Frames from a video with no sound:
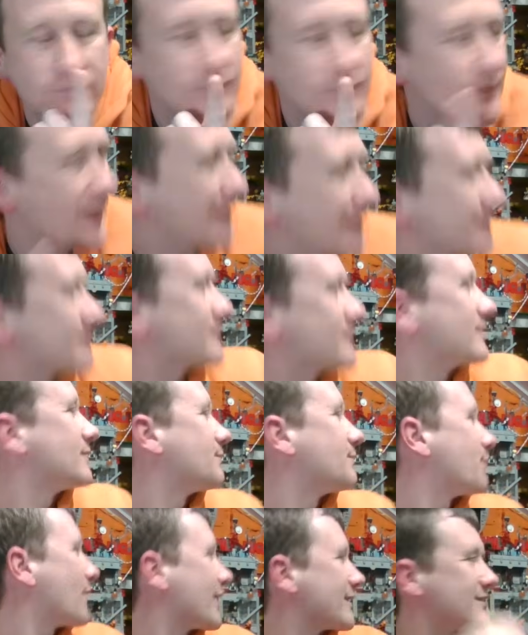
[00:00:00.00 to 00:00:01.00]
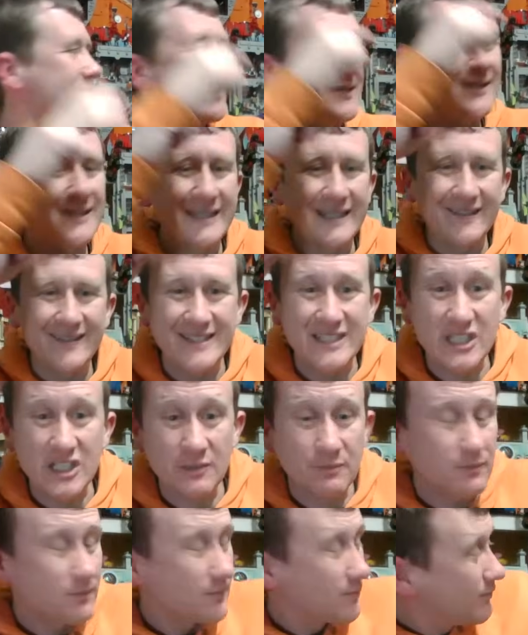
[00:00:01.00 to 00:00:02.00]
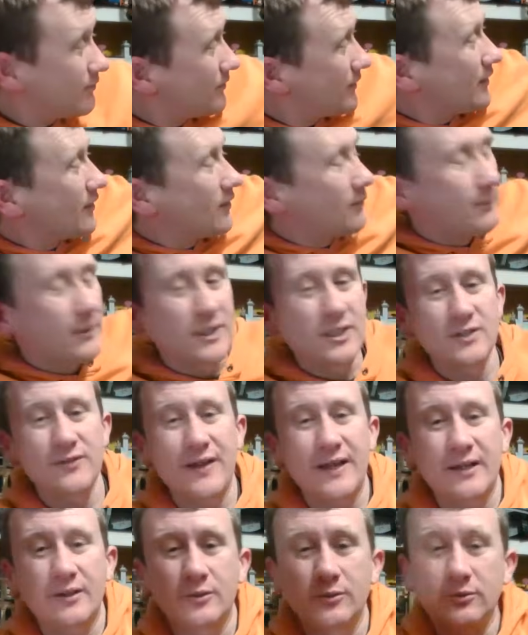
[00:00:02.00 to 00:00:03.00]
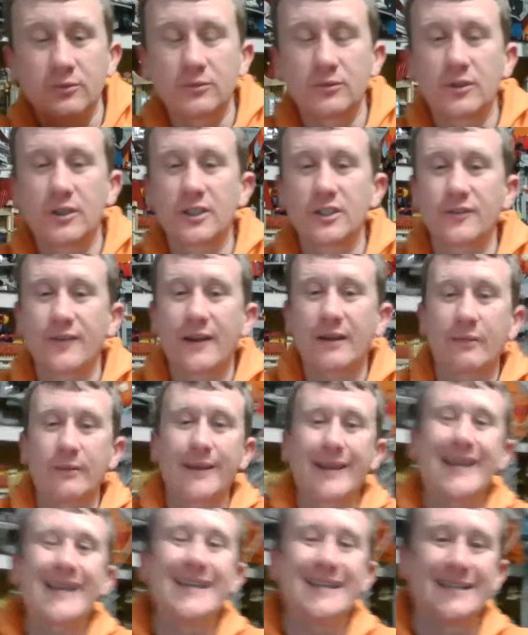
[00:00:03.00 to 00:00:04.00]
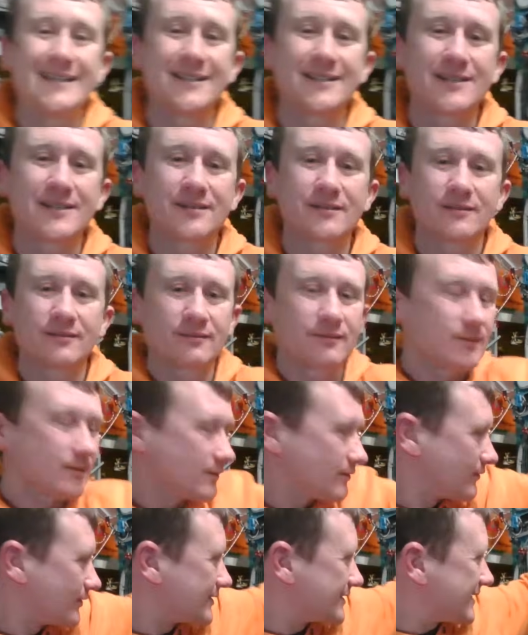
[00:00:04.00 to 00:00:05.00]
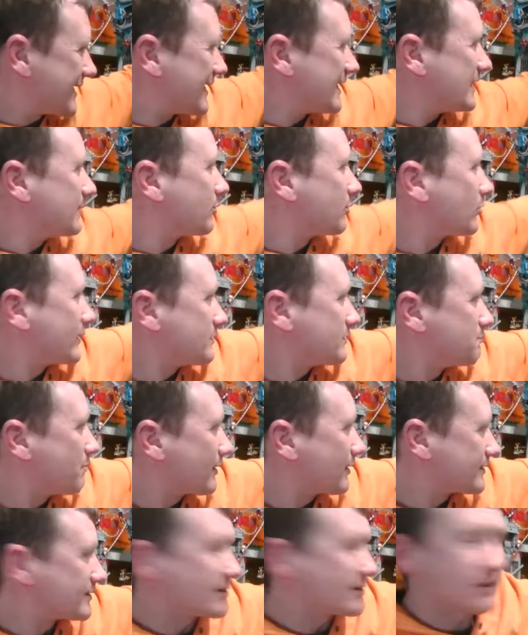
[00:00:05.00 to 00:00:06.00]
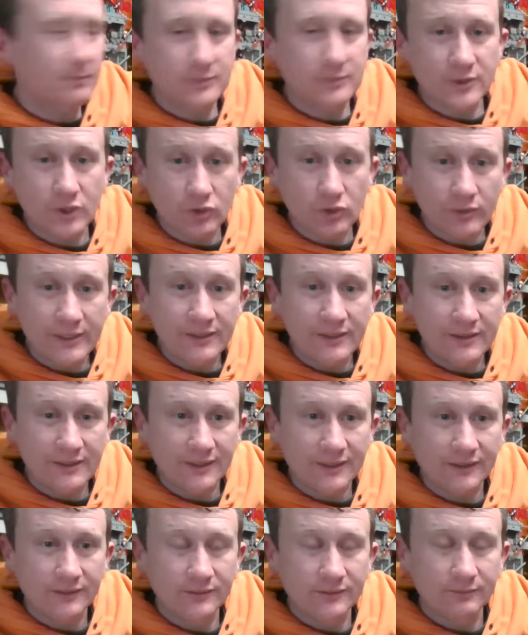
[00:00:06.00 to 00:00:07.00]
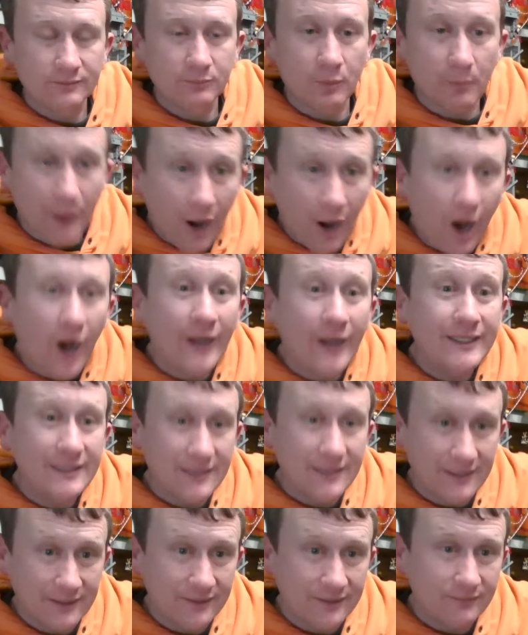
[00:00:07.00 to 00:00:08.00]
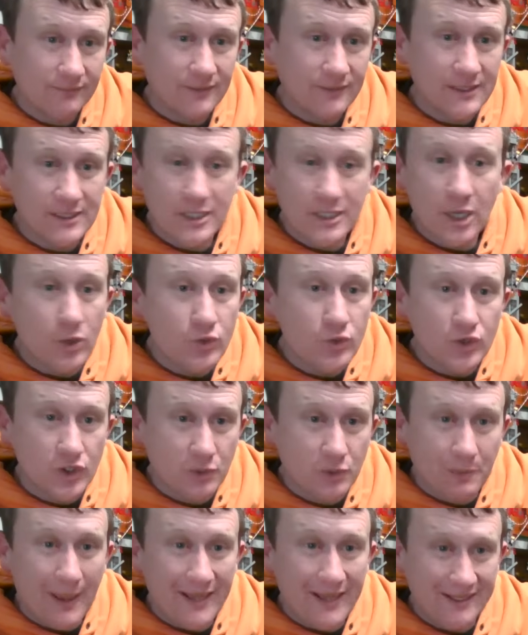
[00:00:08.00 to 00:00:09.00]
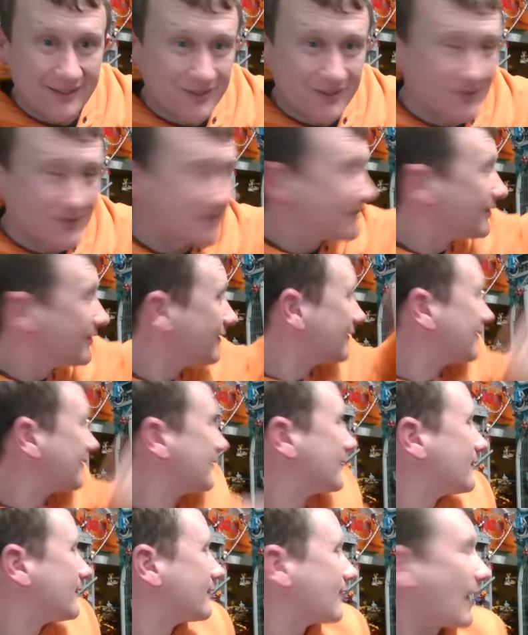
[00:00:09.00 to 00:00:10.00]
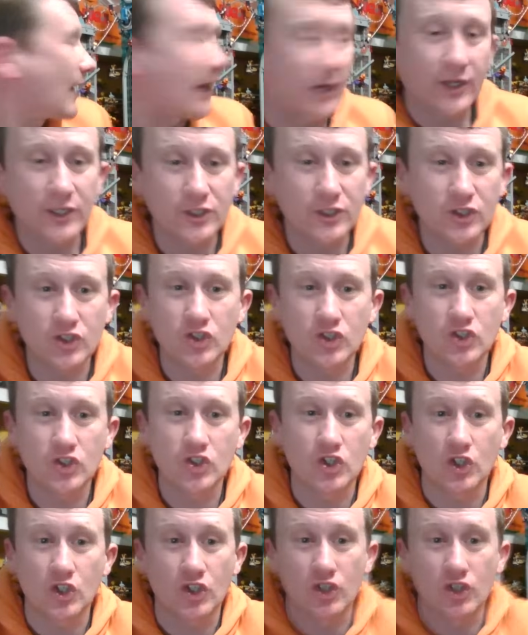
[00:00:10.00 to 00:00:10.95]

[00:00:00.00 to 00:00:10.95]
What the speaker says: That's the thing. This because of how it is, the table is butted up to the green thing, but behind it there's loads of space, and I just